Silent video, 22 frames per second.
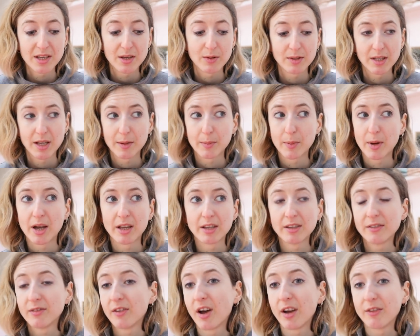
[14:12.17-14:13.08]
it was like
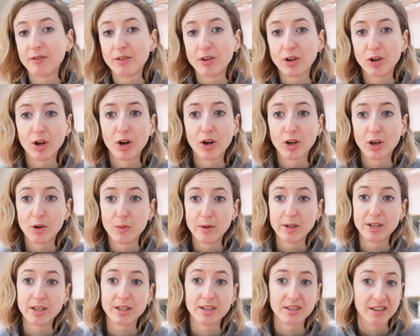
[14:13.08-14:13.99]
past five o'clock and
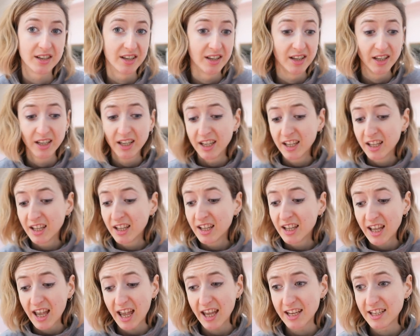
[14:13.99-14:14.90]
we just
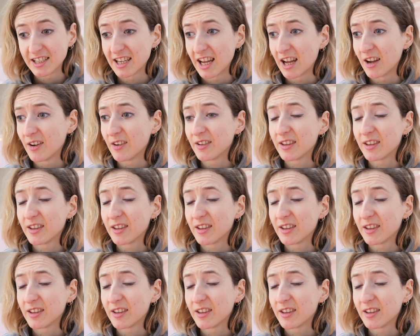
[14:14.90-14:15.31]
headed out.